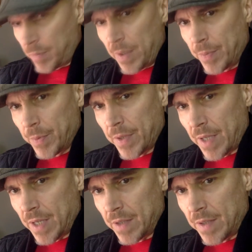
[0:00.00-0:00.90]
people
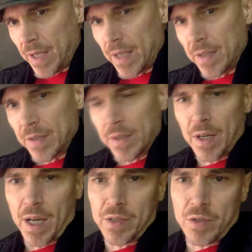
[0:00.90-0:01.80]
that
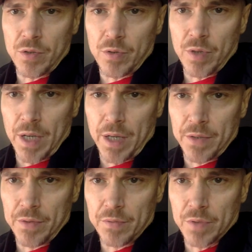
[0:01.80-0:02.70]
I knew
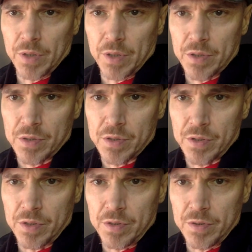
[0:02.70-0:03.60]
had really
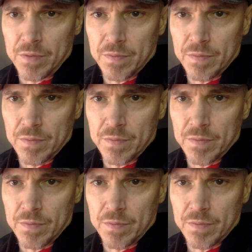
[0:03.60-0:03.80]
understood